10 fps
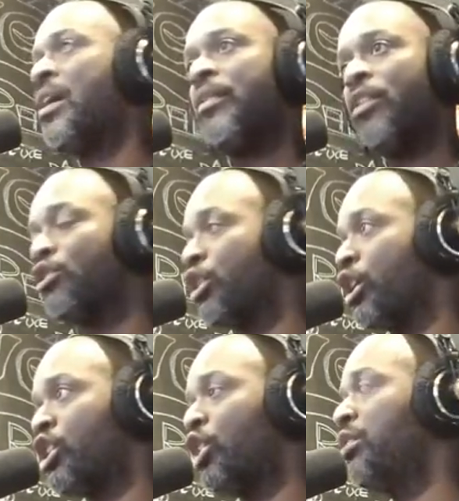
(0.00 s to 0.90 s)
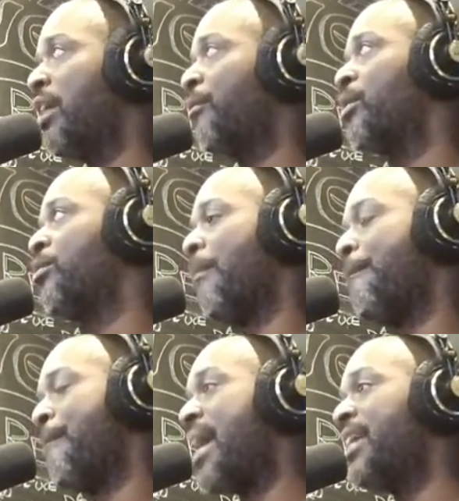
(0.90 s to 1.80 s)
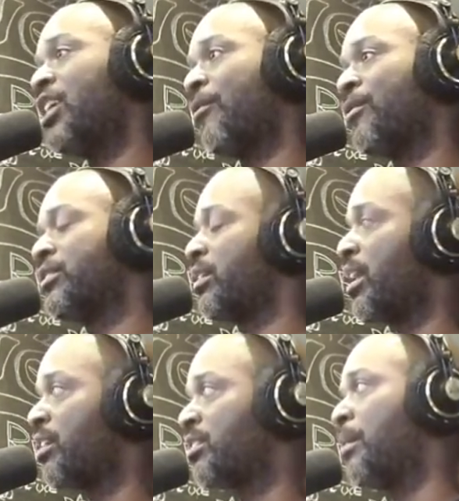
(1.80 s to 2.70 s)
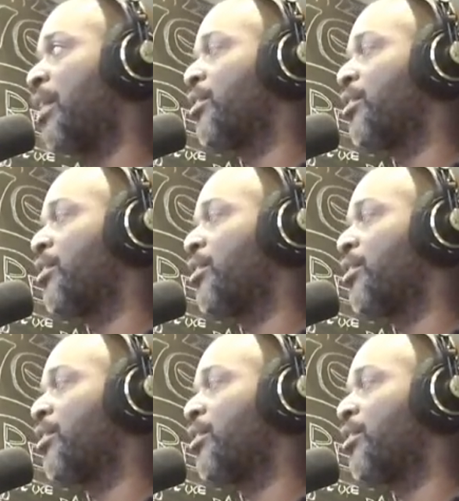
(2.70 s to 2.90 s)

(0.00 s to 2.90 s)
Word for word: Those are the two different main differences. There are some other